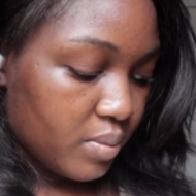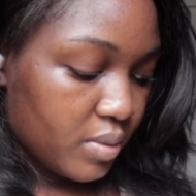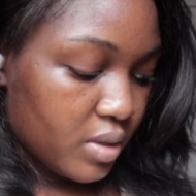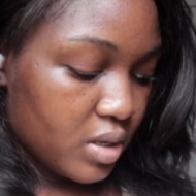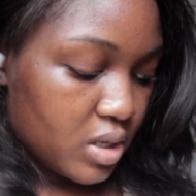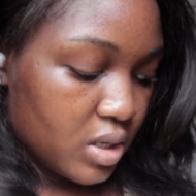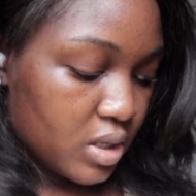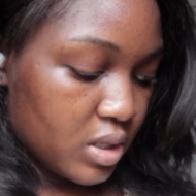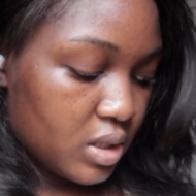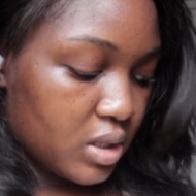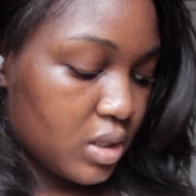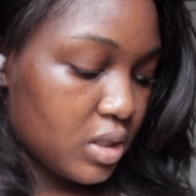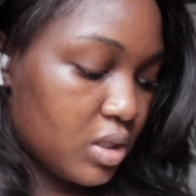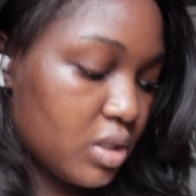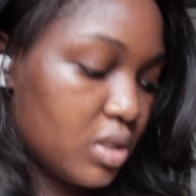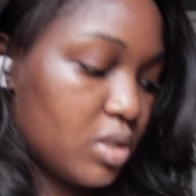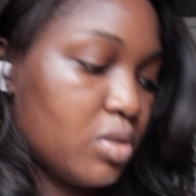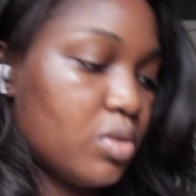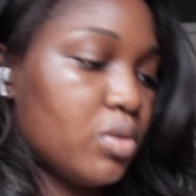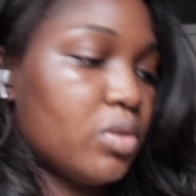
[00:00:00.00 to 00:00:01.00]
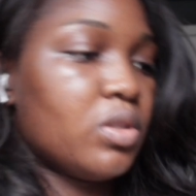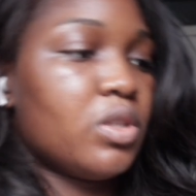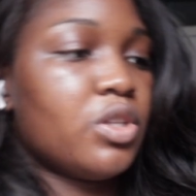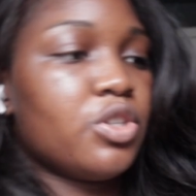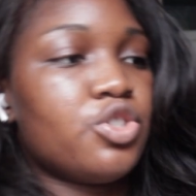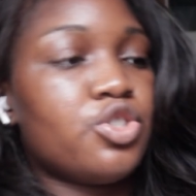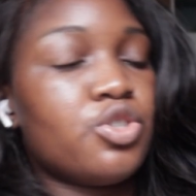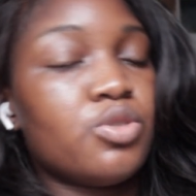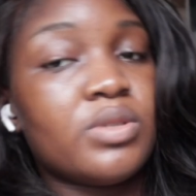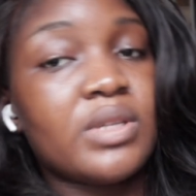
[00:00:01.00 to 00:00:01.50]
because this is the
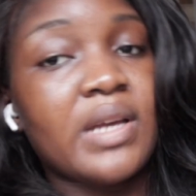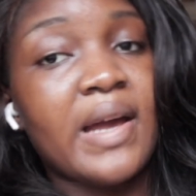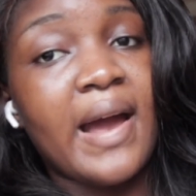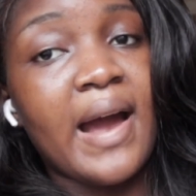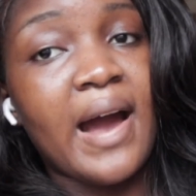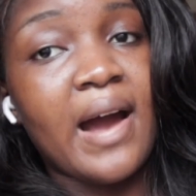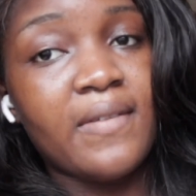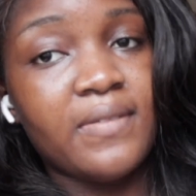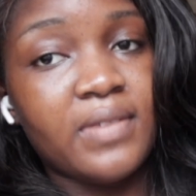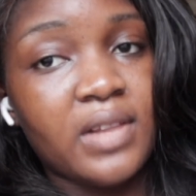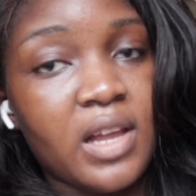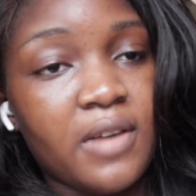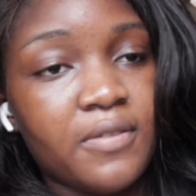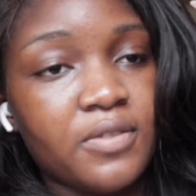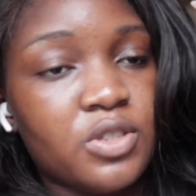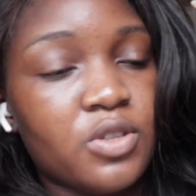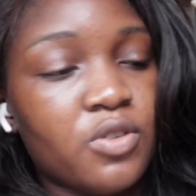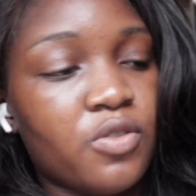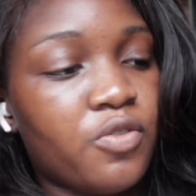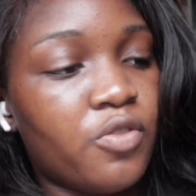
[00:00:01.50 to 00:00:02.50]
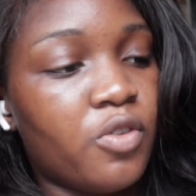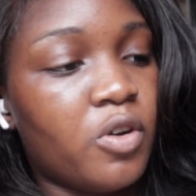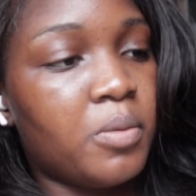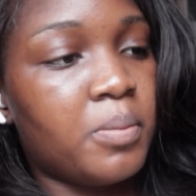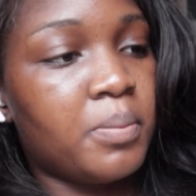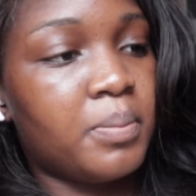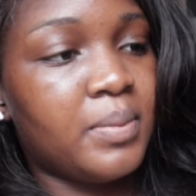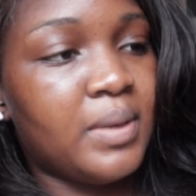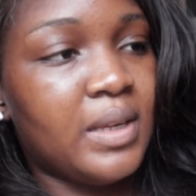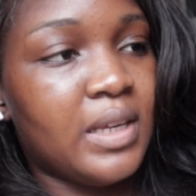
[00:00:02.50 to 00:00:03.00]
juice I have left from
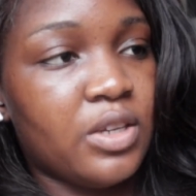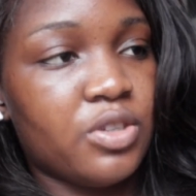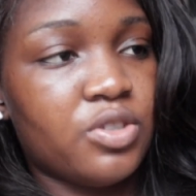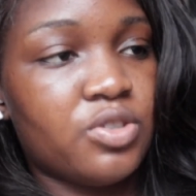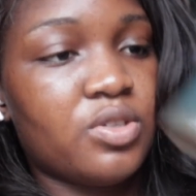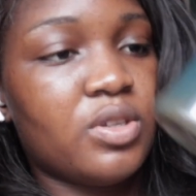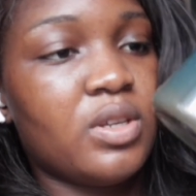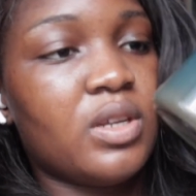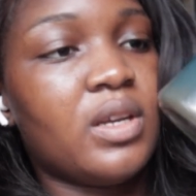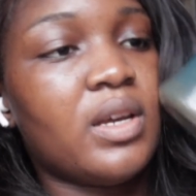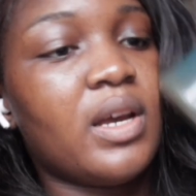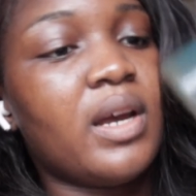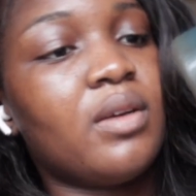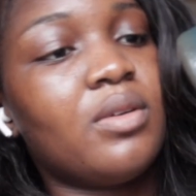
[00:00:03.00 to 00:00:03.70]
yesterday.